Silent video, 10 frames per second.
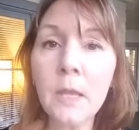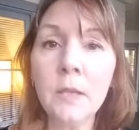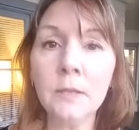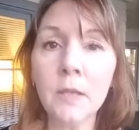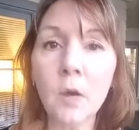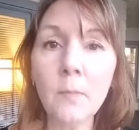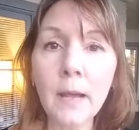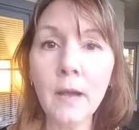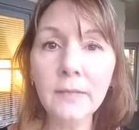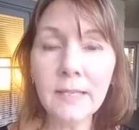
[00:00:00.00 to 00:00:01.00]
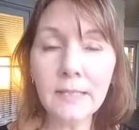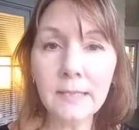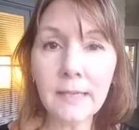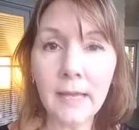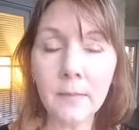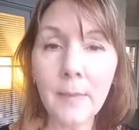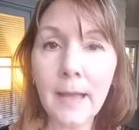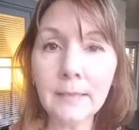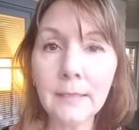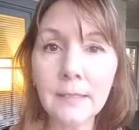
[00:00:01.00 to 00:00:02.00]
So my office is in
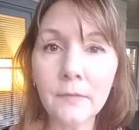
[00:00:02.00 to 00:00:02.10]
Calabasas.